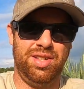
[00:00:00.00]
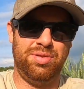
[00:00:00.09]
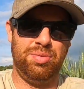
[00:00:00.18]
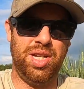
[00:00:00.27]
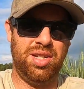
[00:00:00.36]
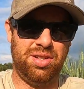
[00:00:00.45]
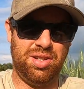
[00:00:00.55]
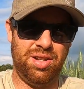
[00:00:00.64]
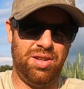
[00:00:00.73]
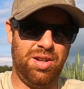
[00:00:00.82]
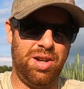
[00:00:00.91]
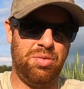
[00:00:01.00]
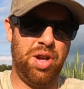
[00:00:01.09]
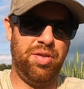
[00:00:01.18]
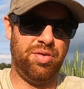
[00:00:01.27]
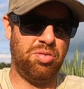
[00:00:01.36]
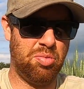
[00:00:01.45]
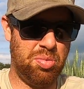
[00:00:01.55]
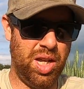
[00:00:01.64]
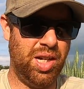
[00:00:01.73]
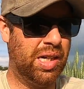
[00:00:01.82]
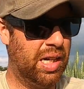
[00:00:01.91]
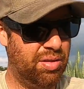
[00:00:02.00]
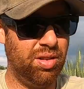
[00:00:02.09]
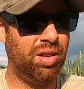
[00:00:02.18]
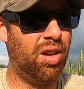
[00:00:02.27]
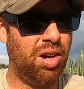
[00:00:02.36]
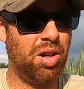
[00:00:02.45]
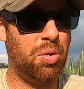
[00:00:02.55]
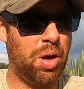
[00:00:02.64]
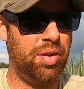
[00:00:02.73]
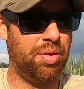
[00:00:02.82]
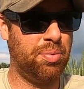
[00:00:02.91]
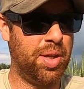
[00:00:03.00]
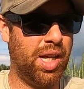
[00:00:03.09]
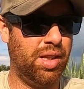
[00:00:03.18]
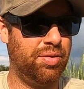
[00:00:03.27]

This wheat is still a long way from the bin and an even longer way from the